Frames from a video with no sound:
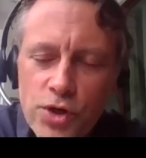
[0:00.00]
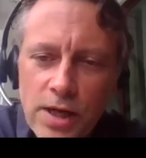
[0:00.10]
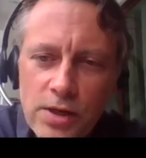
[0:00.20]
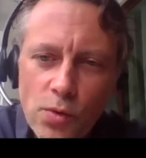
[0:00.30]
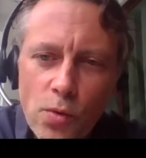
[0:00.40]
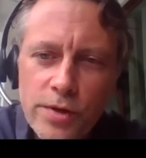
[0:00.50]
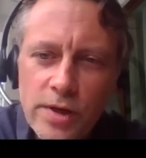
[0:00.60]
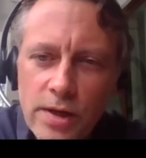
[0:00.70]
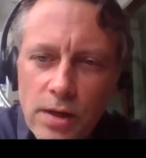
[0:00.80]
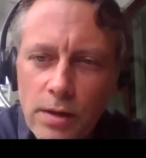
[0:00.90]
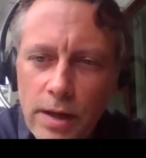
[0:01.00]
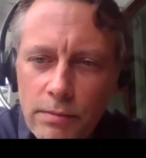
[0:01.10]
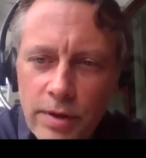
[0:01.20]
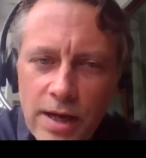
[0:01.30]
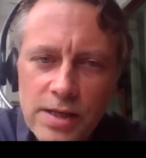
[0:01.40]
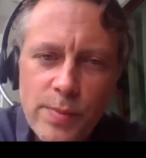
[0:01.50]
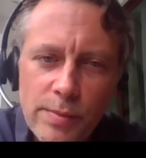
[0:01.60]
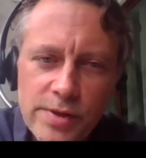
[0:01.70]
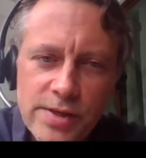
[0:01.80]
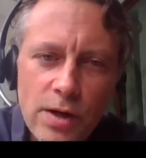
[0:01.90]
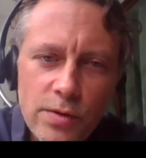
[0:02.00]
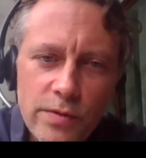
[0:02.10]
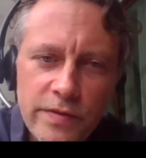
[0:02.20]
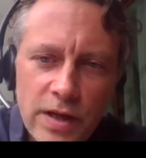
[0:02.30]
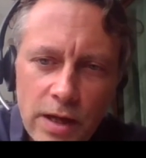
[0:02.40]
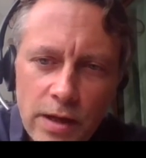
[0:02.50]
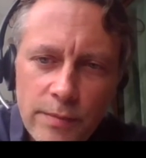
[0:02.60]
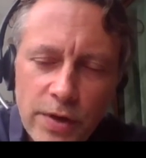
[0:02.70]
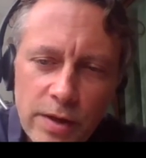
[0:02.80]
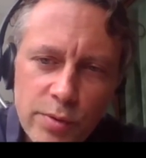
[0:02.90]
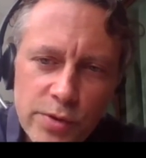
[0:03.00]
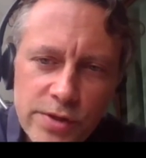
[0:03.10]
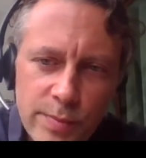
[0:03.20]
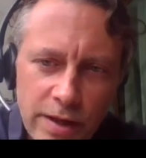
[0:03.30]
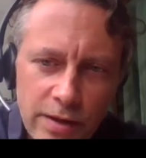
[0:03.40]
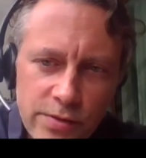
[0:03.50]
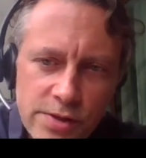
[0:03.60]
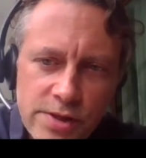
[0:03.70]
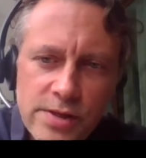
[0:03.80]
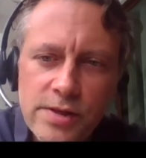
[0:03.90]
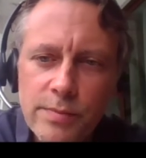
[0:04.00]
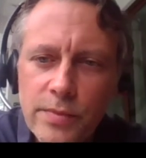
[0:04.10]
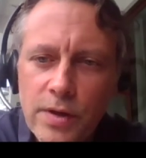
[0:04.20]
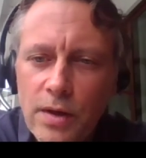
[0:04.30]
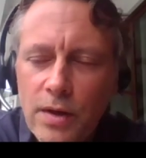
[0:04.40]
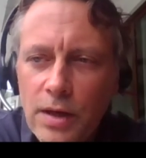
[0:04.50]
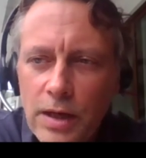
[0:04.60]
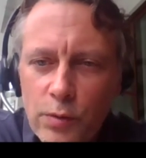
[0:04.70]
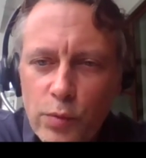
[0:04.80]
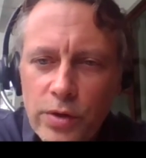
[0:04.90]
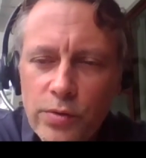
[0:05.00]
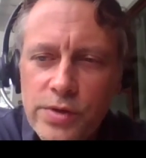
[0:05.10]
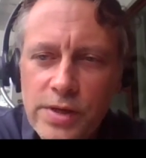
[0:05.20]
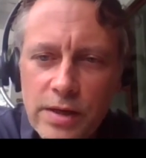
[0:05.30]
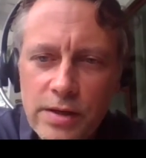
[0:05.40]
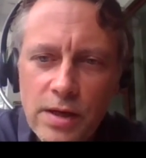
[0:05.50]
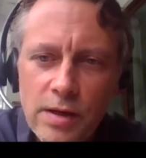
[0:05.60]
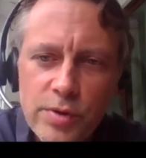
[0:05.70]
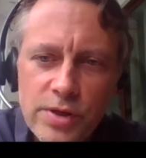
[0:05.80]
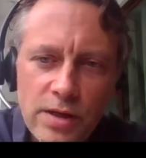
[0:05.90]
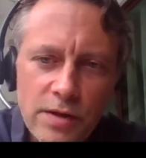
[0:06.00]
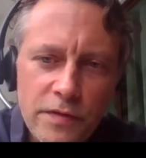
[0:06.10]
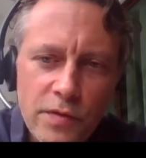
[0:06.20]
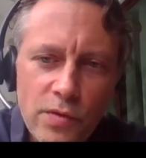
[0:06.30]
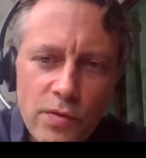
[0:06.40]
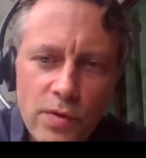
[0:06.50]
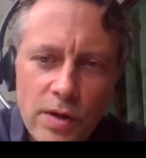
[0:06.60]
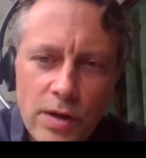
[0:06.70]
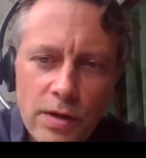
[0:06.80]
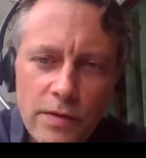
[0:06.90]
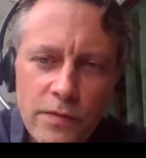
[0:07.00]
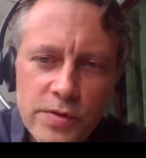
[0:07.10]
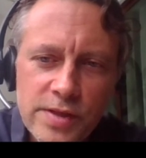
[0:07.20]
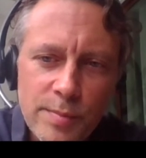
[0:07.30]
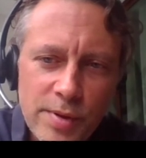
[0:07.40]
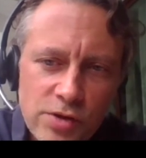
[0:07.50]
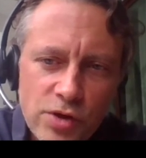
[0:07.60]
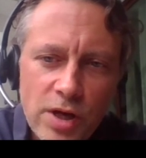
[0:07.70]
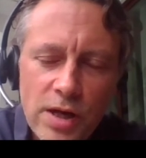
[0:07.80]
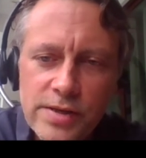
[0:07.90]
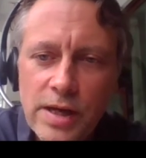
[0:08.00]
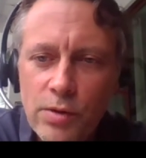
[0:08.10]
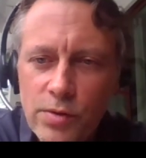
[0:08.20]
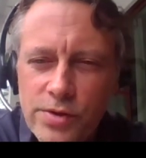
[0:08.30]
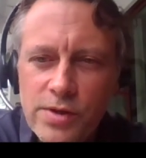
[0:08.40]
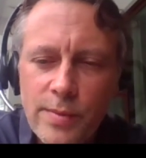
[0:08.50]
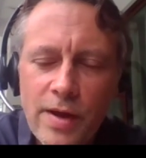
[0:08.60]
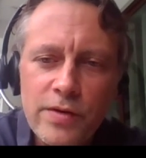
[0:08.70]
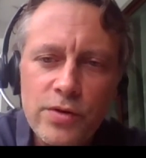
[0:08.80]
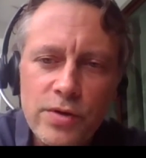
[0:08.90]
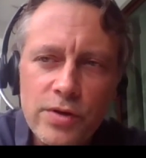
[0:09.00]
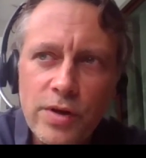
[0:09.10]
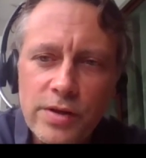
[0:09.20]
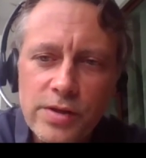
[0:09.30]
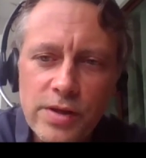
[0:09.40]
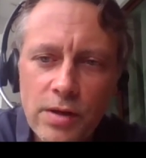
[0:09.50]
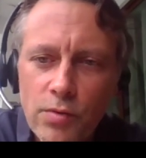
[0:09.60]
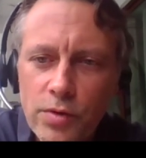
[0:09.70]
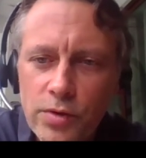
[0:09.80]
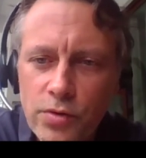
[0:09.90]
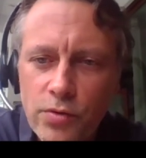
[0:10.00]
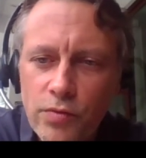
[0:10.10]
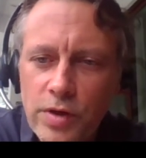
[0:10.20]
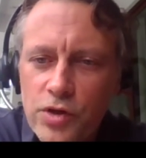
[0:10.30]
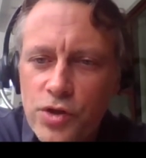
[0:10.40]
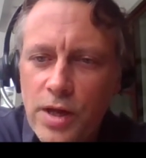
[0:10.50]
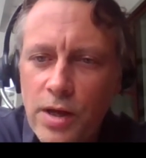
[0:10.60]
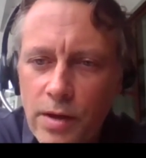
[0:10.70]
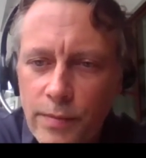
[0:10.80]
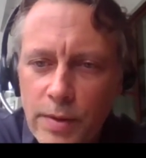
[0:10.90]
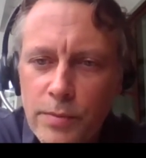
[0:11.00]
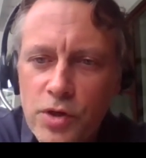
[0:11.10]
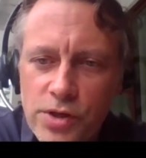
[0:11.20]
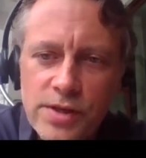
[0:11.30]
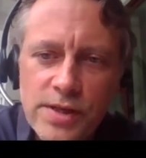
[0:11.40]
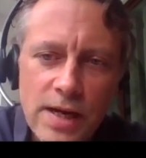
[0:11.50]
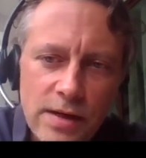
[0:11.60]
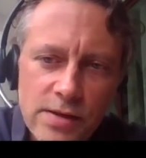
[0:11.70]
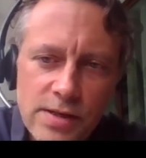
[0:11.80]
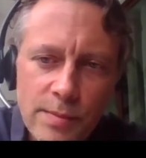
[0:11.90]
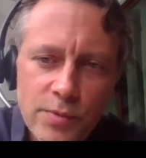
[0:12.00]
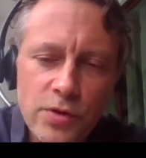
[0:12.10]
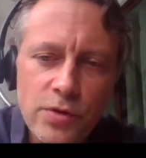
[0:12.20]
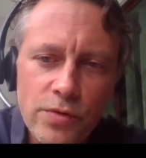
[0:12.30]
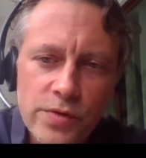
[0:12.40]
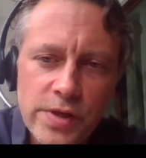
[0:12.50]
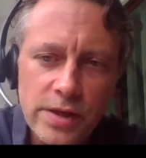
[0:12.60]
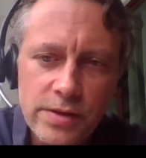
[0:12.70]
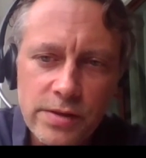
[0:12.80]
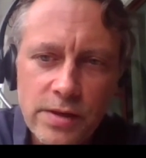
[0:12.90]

takes all the little gas bubbles out of the air and puts it back into the system. And we use that in particular for some passenger cars and also some heavy duty trucks in order to reach their emission standards up to Euro 6.